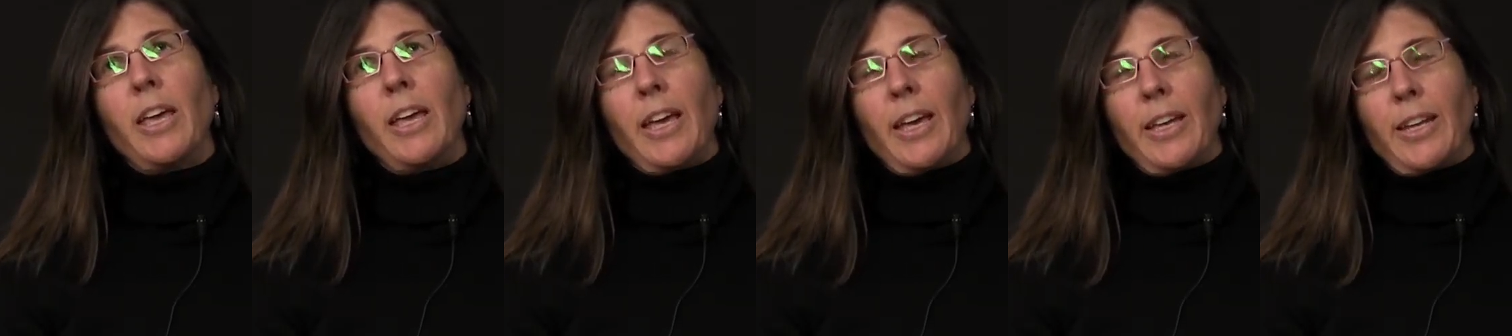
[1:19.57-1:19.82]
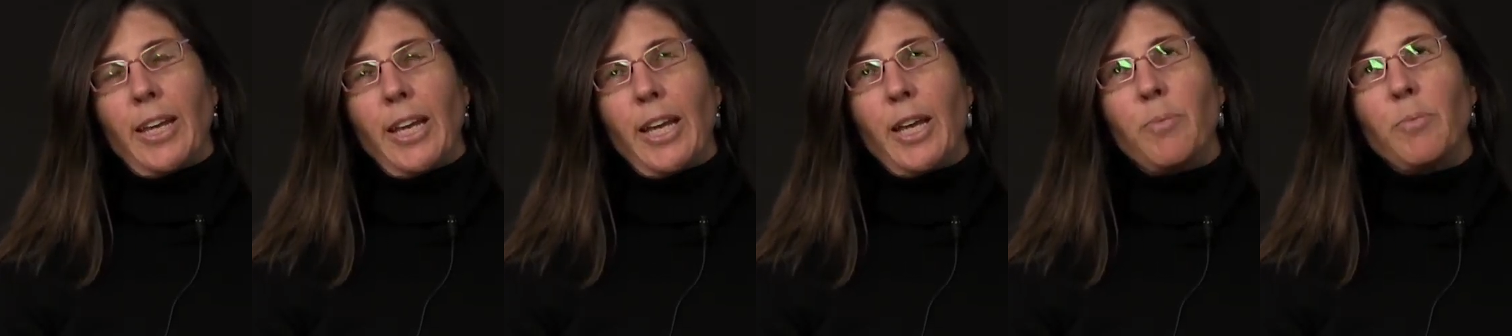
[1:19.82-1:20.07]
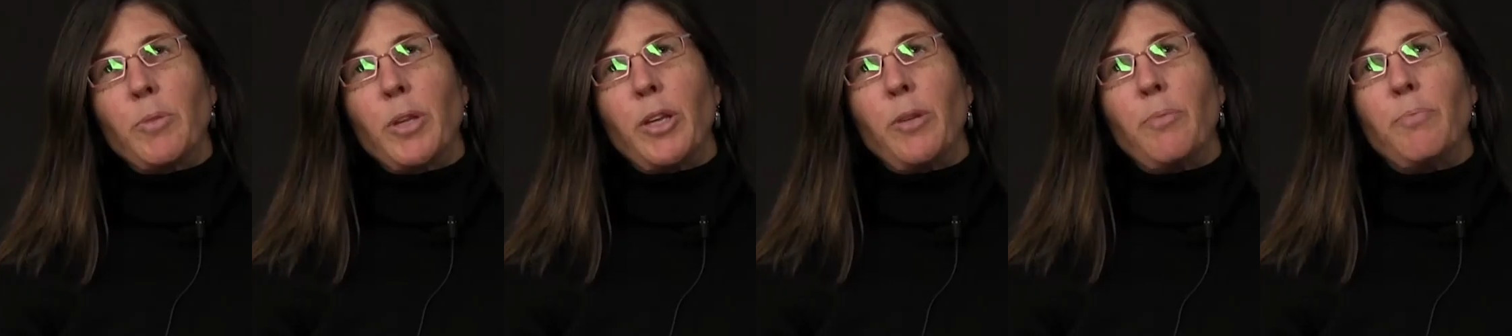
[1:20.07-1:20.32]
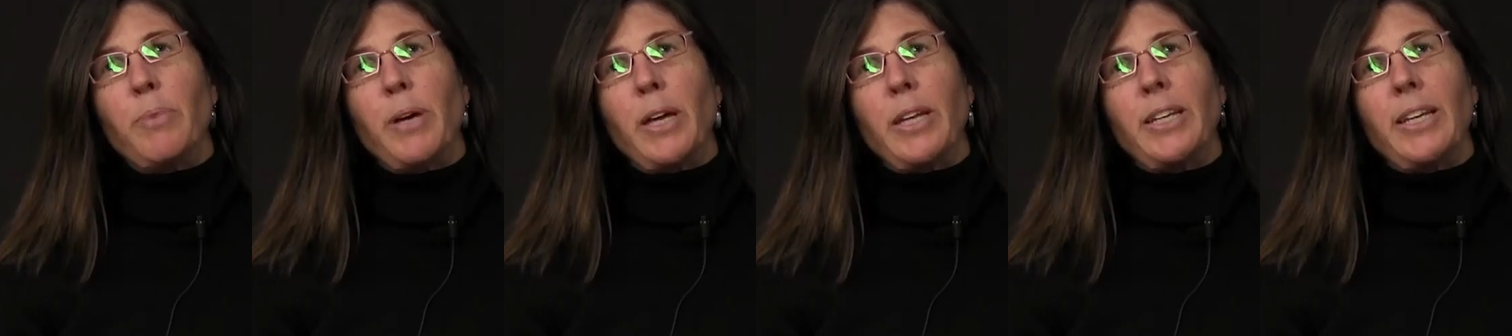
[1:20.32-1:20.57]
at
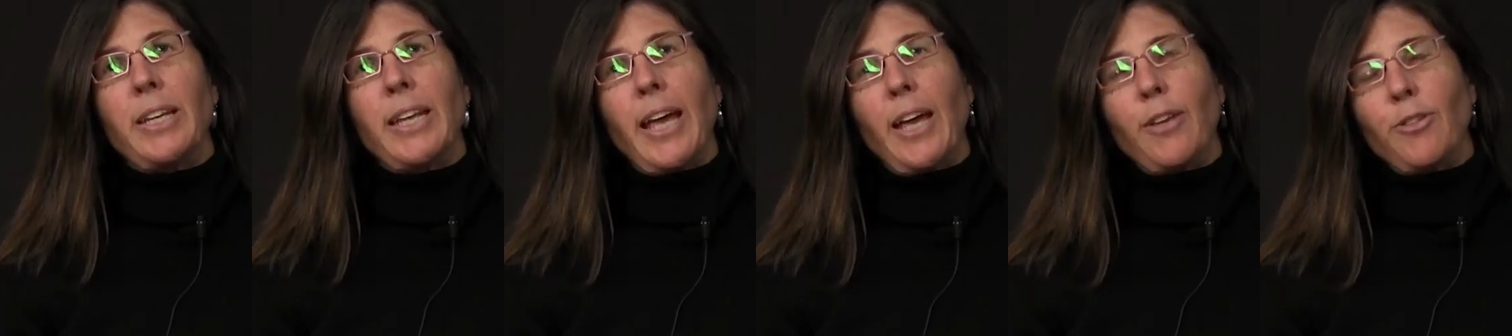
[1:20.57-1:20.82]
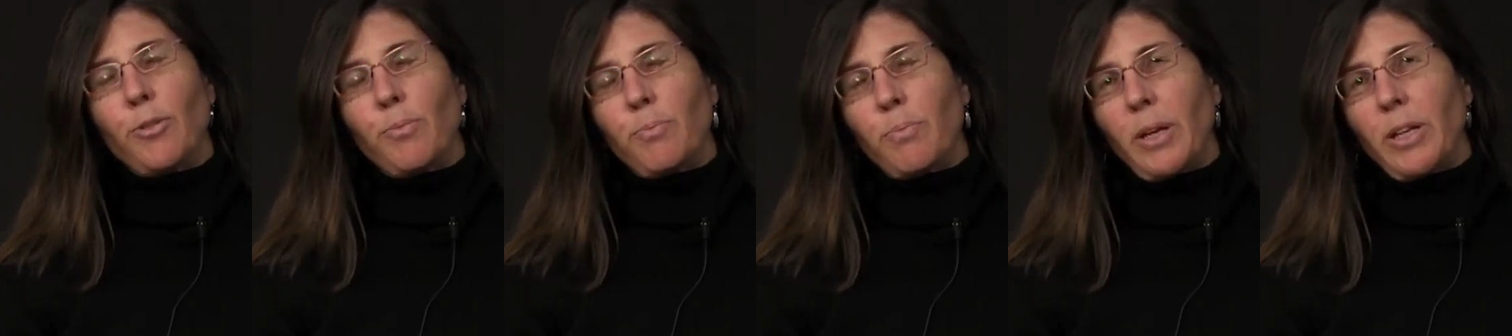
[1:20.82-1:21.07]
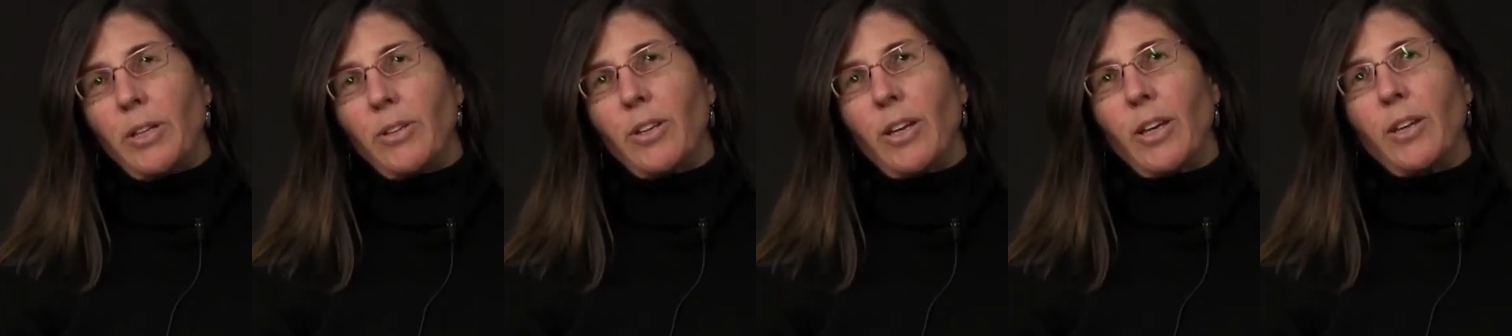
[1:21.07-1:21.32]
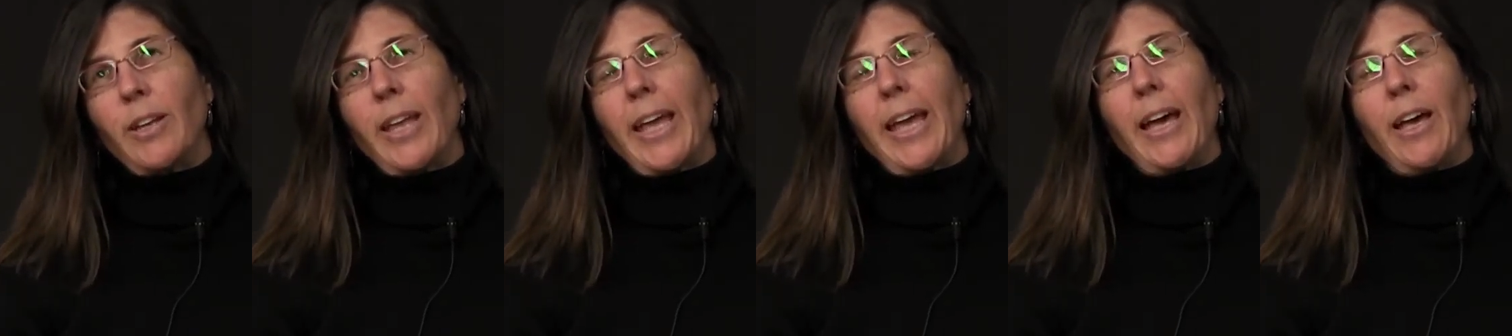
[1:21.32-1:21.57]
Hamline, but it hasn't been
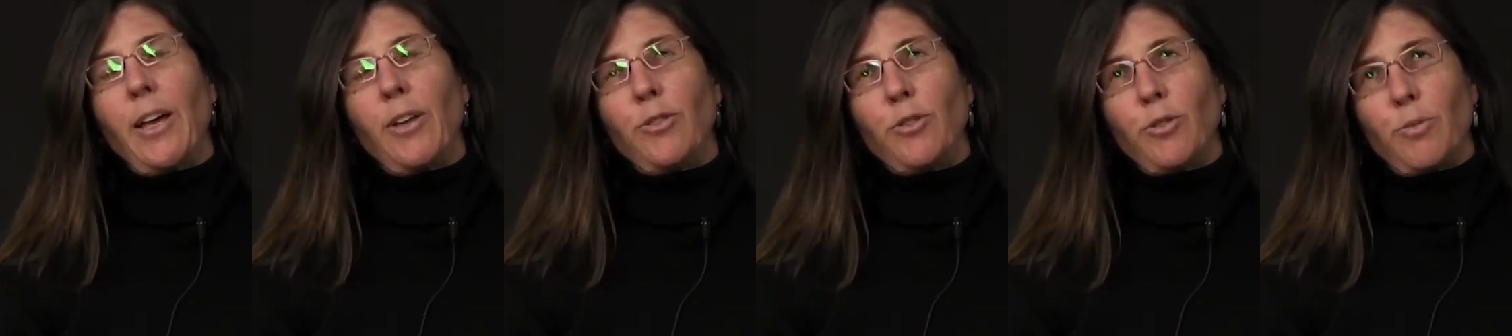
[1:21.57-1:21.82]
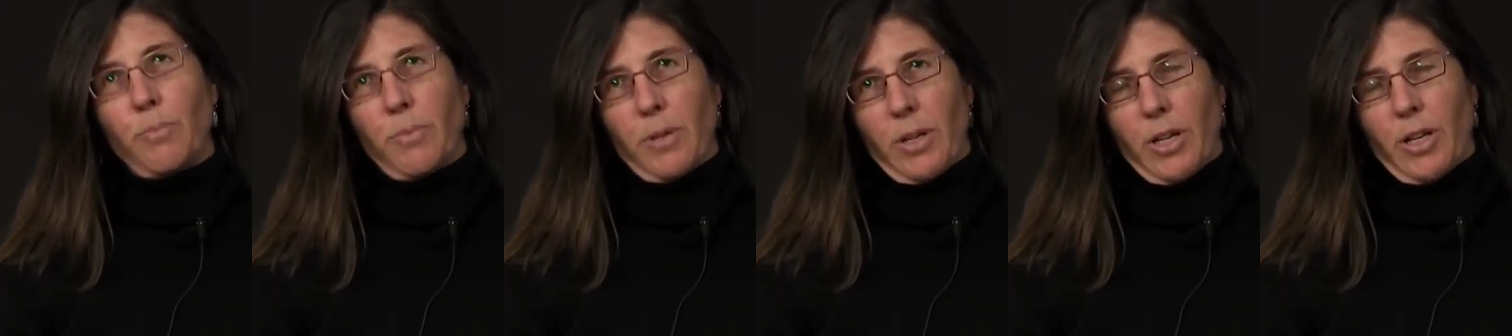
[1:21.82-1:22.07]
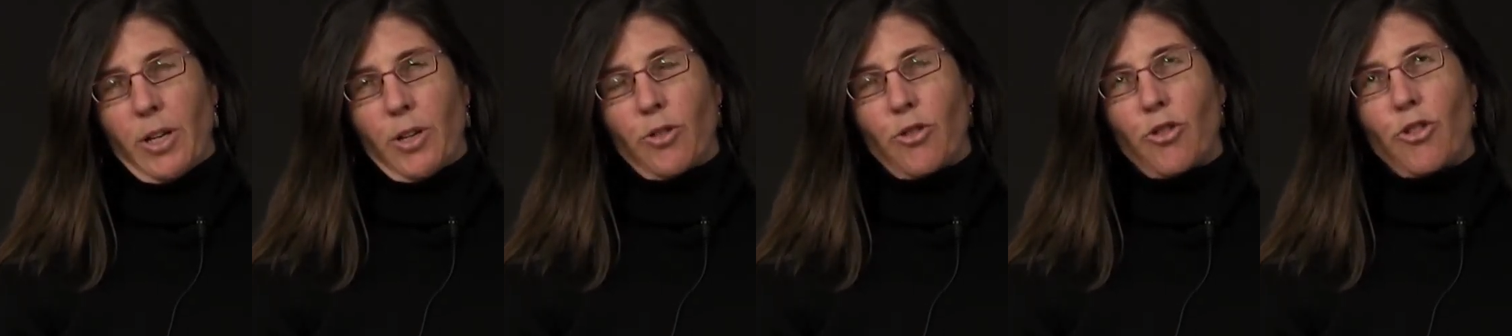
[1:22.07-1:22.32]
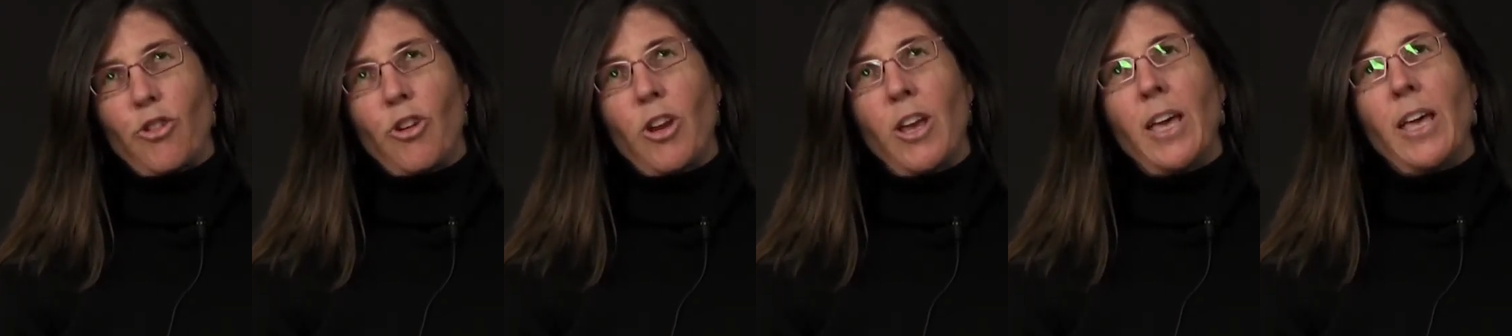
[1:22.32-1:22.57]
done as
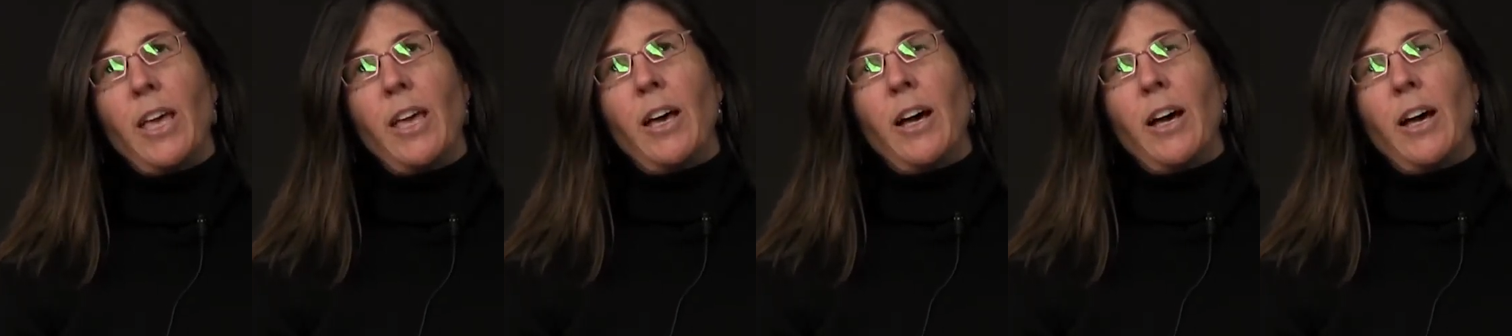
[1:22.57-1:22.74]
much